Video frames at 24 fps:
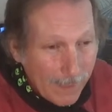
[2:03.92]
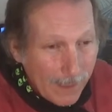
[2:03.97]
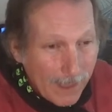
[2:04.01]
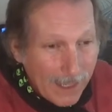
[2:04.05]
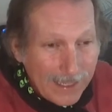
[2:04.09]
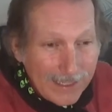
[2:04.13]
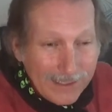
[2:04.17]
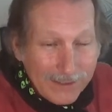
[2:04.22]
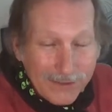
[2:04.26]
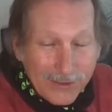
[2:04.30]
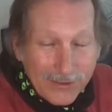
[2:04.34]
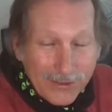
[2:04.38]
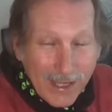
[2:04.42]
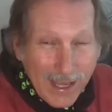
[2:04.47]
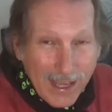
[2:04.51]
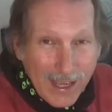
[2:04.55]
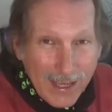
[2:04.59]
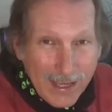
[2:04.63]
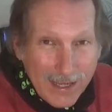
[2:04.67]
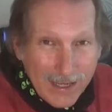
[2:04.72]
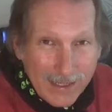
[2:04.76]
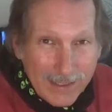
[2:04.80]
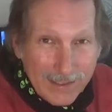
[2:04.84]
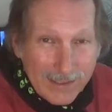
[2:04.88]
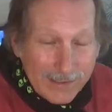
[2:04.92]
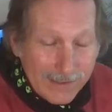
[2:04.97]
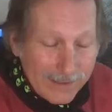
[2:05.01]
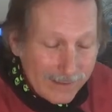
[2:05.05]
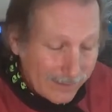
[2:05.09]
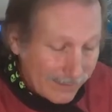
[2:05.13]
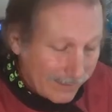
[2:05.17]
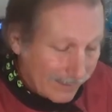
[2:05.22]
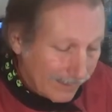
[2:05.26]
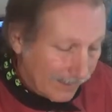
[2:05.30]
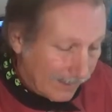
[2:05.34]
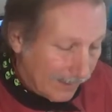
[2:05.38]
And
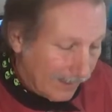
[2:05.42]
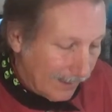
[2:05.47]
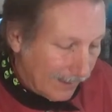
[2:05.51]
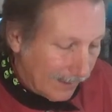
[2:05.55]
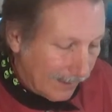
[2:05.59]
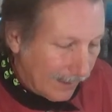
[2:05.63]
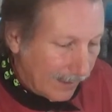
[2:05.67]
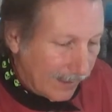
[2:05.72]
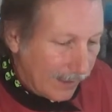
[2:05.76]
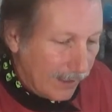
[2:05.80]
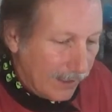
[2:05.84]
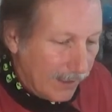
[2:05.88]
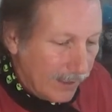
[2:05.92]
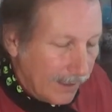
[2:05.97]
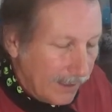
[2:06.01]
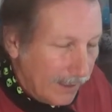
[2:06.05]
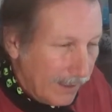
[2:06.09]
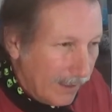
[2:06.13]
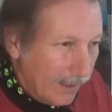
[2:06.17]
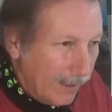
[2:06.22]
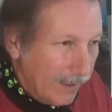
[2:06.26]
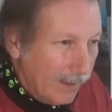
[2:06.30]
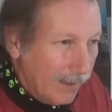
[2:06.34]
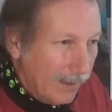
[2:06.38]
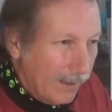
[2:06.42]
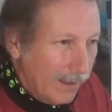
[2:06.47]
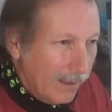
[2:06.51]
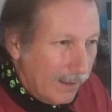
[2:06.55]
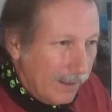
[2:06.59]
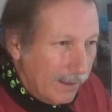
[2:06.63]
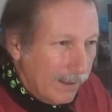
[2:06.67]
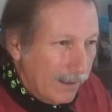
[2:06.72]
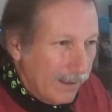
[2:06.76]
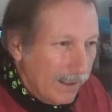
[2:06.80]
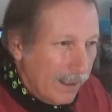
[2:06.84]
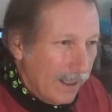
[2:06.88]
size, in
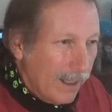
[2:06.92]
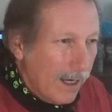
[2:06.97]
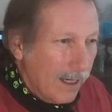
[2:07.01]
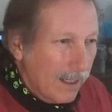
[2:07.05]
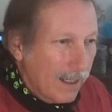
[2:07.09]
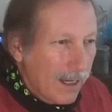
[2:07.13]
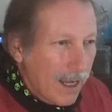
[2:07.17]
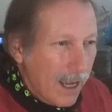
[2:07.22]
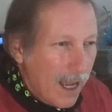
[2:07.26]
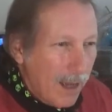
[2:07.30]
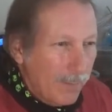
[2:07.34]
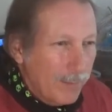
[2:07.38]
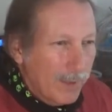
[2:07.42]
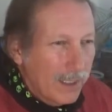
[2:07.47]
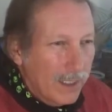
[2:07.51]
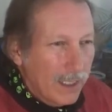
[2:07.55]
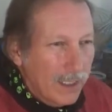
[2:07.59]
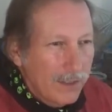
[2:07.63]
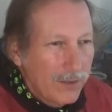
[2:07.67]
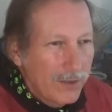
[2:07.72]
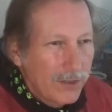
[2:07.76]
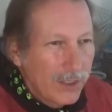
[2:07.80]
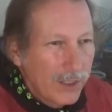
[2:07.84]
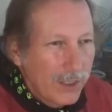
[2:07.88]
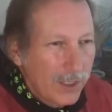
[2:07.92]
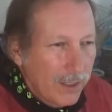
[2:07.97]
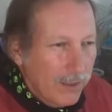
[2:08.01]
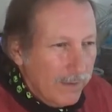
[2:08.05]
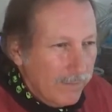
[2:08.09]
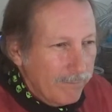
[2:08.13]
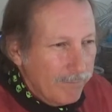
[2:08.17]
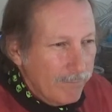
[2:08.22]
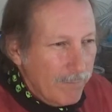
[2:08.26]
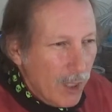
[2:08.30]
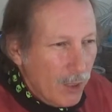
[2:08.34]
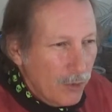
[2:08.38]
a combination
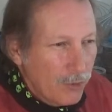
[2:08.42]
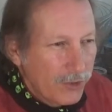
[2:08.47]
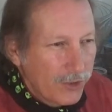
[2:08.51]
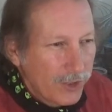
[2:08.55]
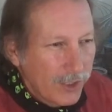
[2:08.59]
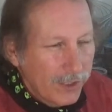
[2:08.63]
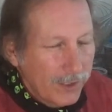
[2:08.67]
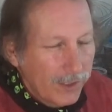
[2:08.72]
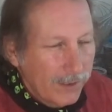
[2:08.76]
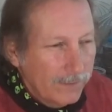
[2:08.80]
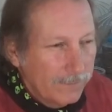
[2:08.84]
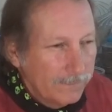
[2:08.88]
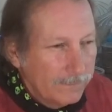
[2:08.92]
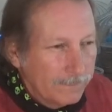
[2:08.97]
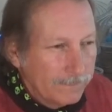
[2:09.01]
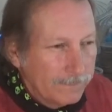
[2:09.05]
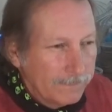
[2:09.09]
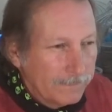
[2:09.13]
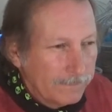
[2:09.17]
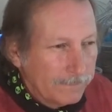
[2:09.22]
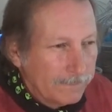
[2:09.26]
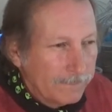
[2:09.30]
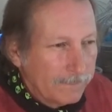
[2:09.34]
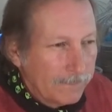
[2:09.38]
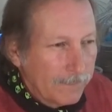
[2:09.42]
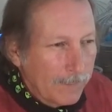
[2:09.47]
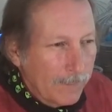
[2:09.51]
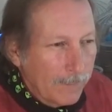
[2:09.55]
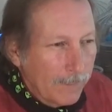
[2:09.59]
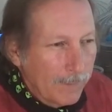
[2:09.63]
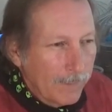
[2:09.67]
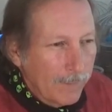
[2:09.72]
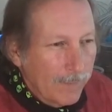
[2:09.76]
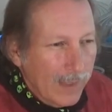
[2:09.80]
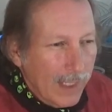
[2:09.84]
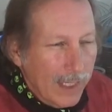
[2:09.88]
of motion
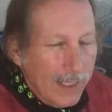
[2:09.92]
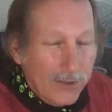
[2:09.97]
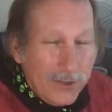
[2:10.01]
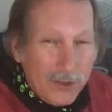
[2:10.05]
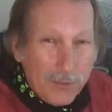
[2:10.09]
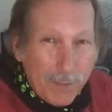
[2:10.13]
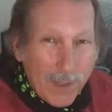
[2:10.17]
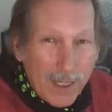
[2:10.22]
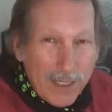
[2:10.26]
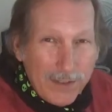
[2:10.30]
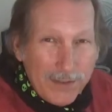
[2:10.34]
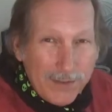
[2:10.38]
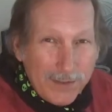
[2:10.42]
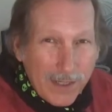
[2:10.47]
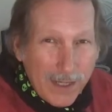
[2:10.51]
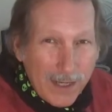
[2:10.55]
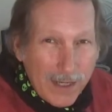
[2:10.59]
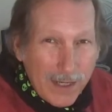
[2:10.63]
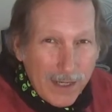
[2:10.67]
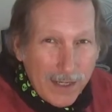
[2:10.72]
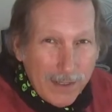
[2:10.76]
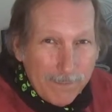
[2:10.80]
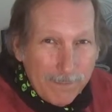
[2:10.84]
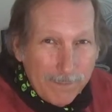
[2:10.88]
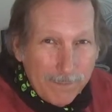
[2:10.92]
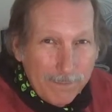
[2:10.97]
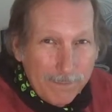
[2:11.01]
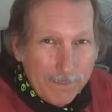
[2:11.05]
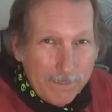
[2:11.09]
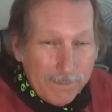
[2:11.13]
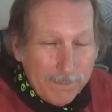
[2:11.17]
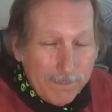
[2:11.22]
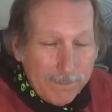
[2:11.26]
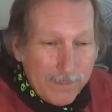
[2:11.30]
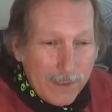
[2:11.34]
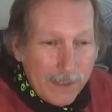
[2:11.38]
and space-time,
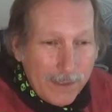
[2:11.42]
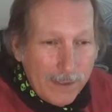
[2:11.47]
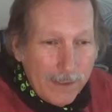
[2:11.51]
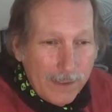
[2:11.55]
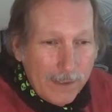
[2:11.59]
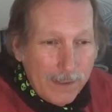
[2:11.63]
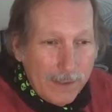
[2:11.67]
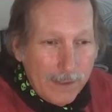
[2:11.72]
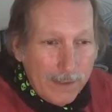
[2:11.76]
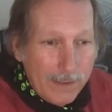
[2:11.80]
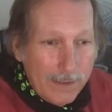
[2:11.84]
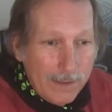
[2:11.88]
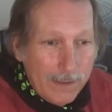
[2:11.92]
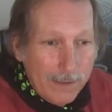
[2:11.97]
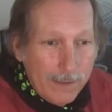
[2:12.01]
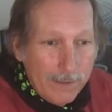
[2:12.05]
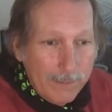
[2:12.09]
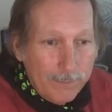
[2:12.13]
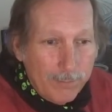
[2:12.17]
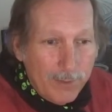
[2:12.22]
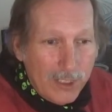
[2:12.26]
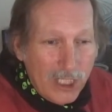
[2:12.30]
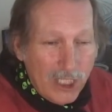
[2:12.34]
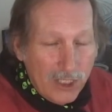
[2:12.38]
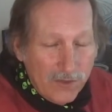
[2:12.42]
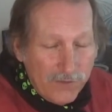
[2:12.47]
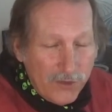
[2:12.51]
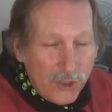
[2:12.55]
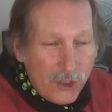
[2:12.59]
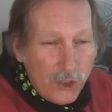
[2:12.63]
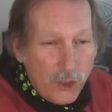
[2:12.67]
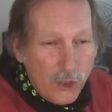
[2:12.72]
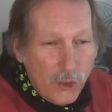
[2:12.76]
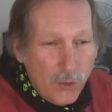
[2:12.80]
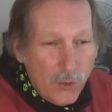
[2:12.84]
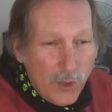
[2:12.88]
gives
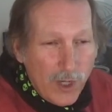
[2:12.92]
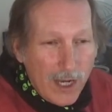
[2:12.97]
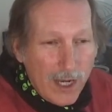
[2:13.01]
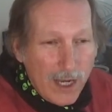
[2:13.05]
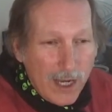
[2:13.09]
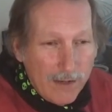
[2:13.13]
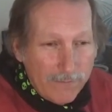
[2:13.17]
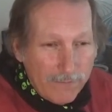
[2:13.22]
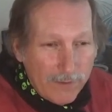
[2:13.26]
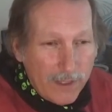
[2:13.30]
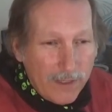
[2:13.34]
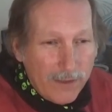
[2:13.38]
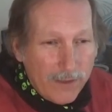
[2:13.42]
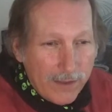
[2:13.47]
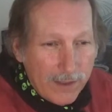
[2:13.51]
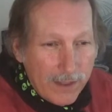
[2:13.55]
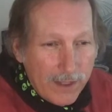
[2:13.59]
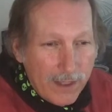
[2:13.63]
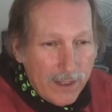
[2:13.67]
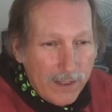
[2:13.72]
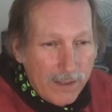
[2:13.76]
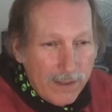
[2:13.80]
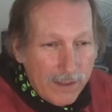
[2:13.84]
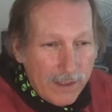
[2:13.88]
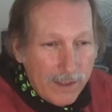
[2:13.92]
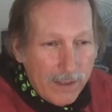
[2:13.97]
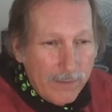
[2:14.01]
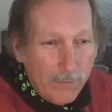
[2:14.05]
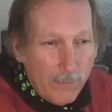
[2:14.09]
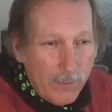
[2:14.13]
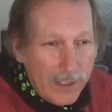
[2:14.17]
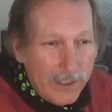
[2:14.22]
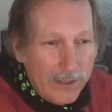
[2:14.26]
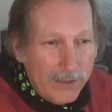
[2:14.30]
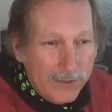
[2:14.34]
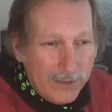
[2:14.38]
you everything that
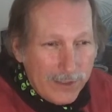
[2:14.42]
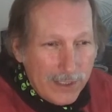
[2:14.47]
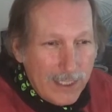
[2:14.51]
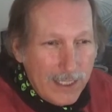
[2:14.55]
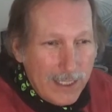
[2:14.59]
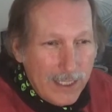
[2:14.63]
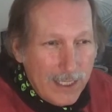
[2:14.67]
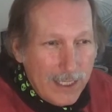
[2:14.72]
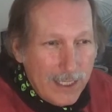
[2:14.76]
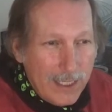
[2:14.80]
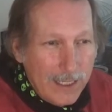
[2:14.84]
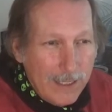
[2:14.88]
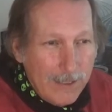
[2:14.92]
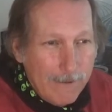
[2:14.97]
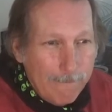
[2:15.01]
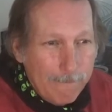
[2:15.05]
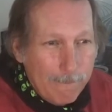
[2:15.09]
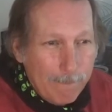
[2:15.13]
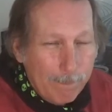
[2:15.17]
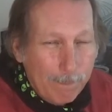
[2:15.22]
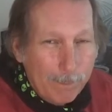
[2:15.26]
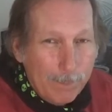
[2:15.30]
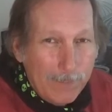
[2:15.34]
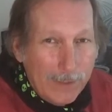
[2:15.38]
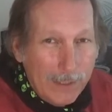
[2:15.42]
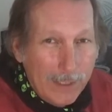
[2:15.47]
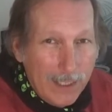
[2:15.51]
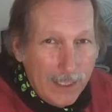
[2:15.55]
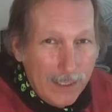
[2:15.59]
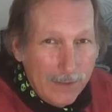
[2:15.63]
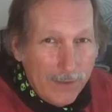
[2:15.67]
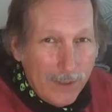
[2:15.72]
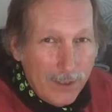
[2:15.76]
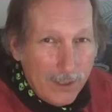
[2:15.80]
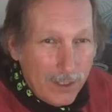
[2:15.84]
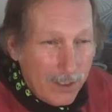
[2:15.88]
we see
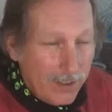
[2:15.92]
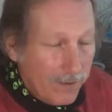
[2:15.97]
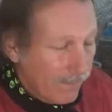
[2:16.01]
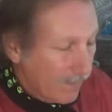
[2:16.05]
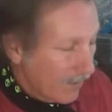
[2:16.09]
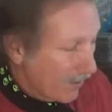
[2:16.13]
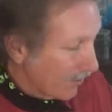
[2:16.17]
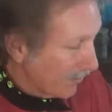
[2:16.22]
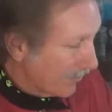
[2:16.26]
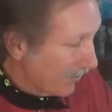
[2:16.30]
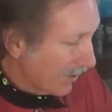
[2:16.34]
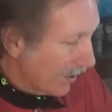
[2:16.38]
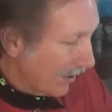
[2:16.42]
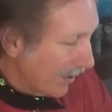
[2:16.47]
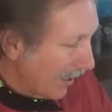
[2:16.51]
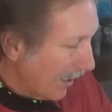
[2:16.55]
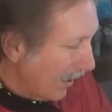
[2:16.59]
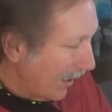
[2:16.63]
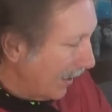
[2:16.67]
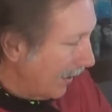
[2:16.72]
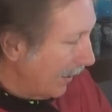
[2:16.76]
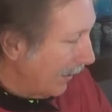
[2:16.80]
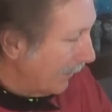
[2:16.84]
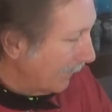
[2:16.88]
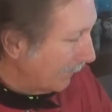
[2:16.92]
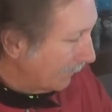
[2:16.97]
in the universe today.